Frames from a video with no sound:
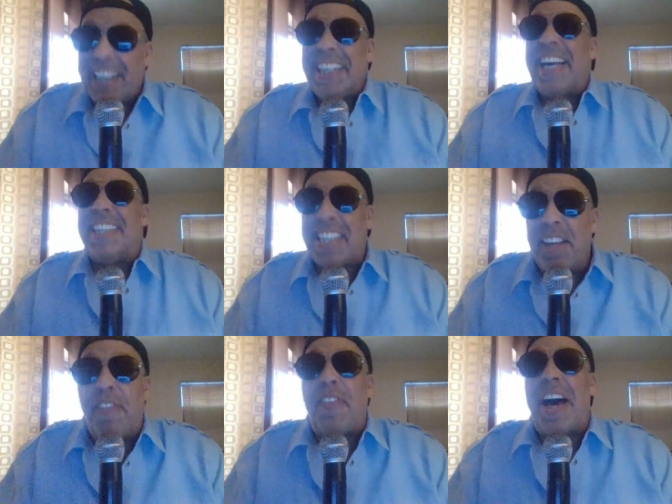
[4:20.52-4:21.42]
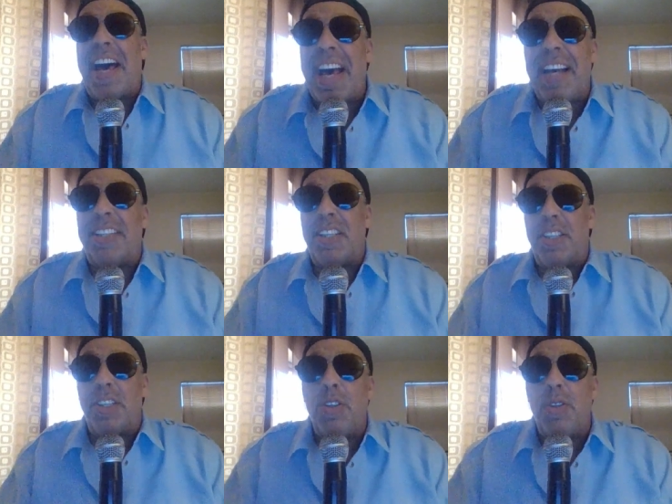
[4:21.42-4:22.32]
Yes, if I had to
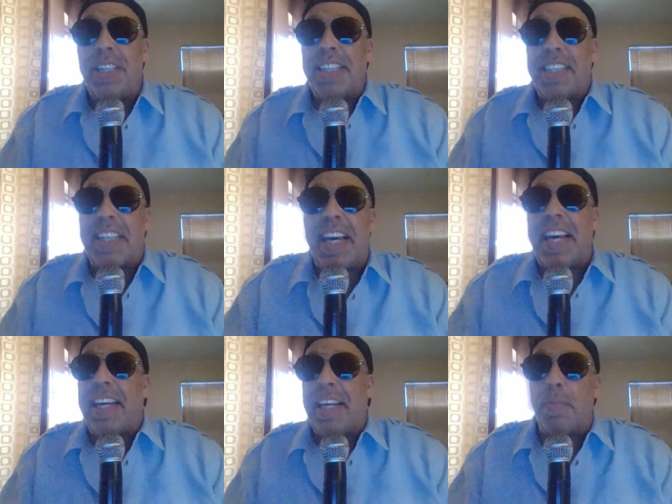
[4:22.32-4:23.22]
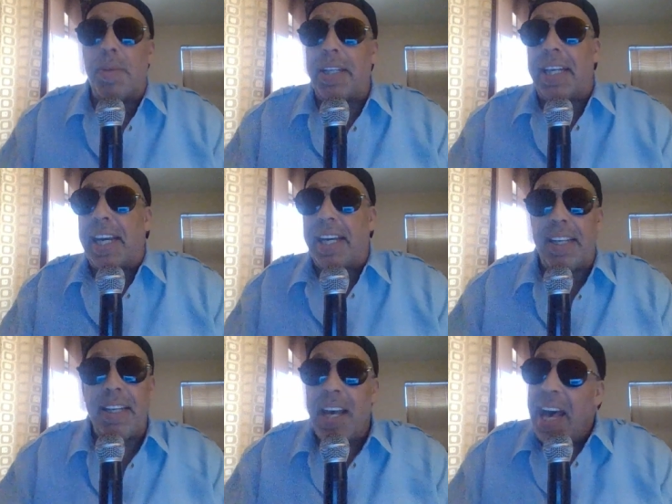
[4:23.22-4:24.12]
do the same
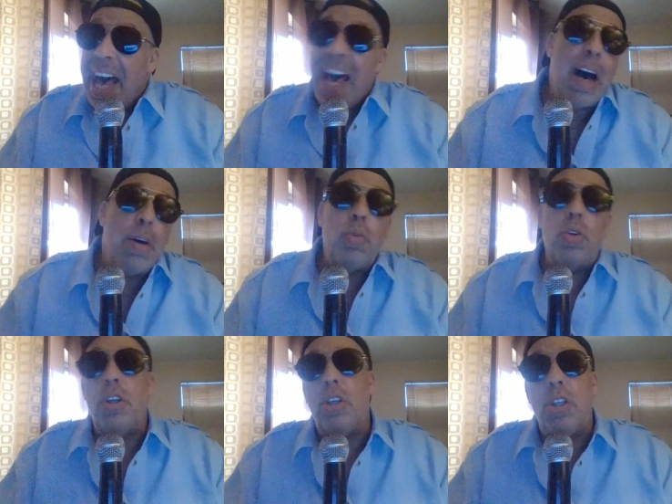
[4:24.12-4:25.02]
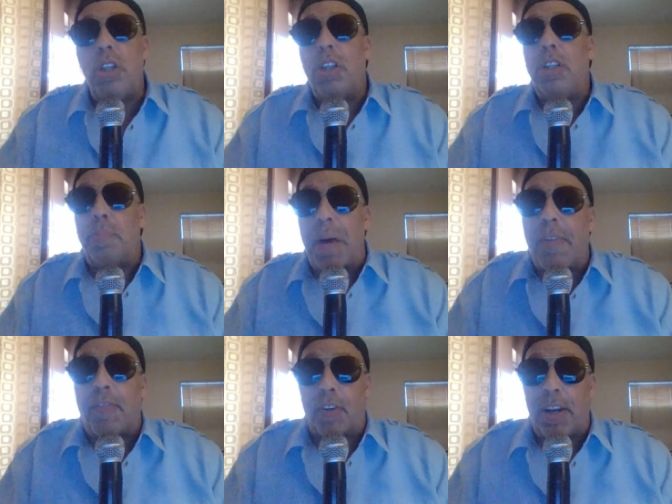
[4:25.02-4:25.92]
again, I would,
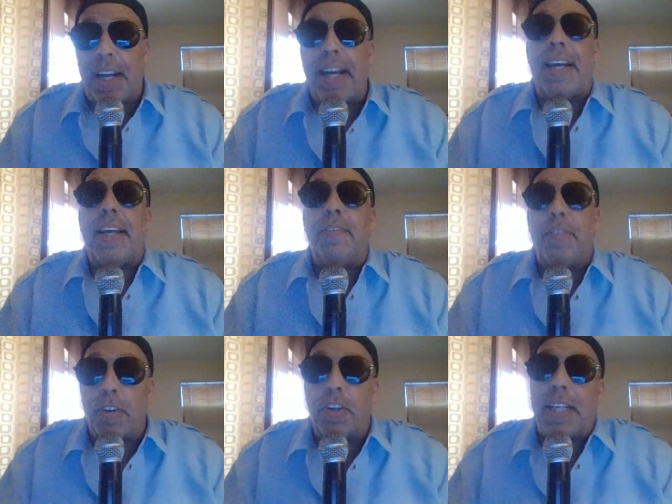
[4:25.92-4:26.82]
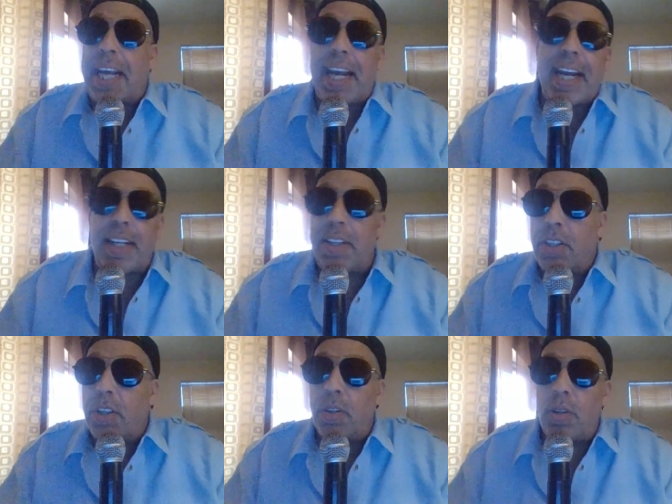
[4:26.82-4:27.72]
my friend
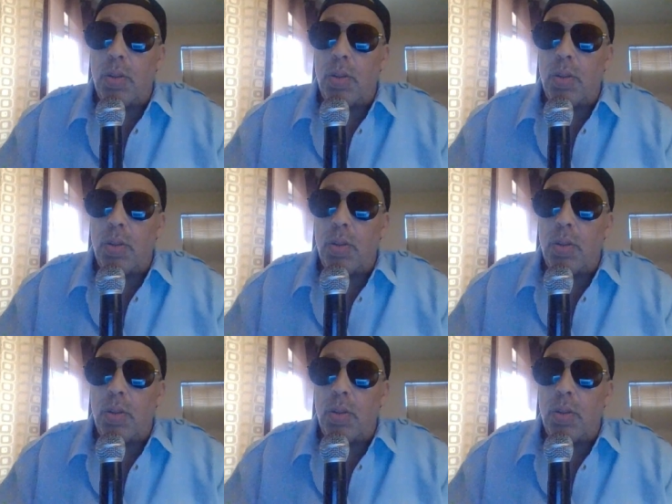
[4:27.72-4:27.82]
Fernando.